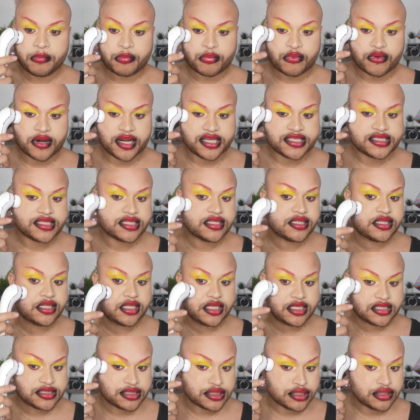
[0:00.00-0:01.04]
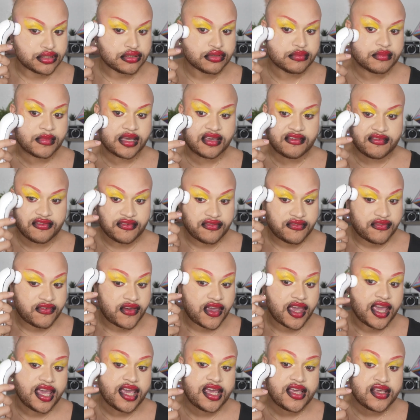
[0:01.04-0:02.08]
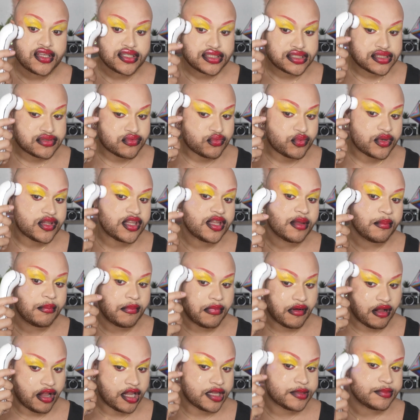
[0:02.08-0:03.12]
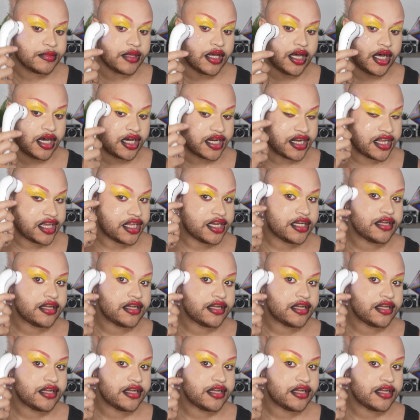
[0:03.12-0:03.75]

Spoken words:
pressing this into my face with the balm on